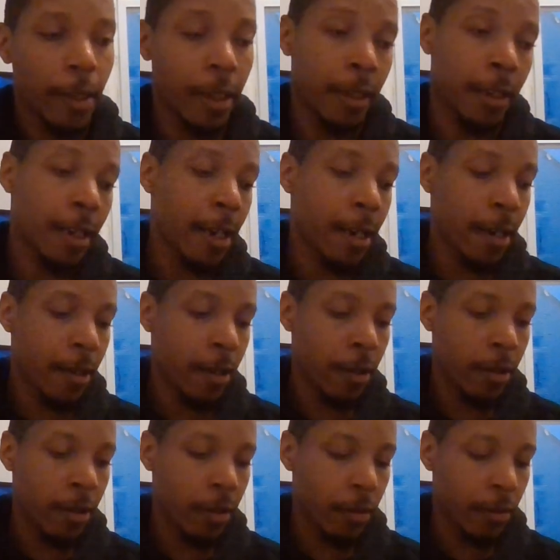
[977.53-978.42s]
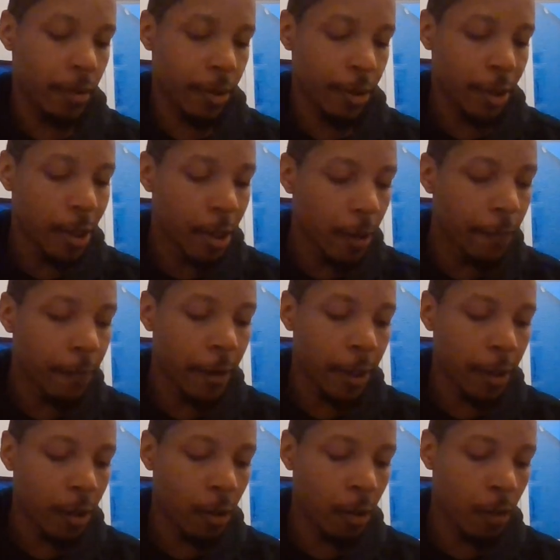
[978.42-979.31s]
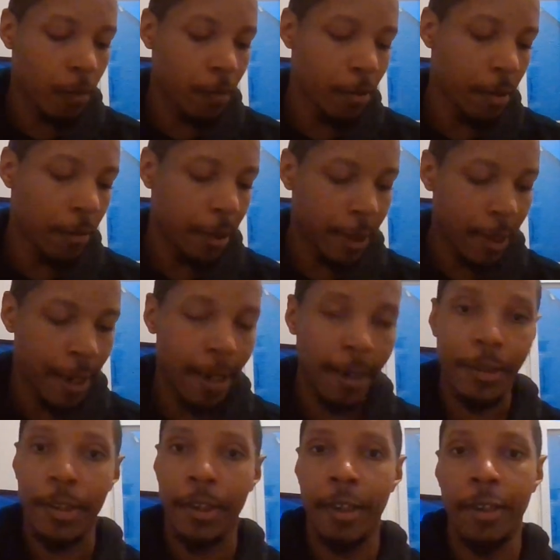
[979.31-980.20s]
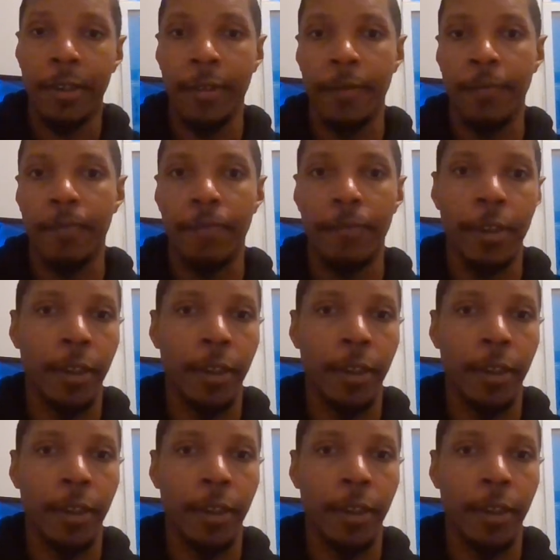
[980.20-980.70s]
and I did a video pretty much asking,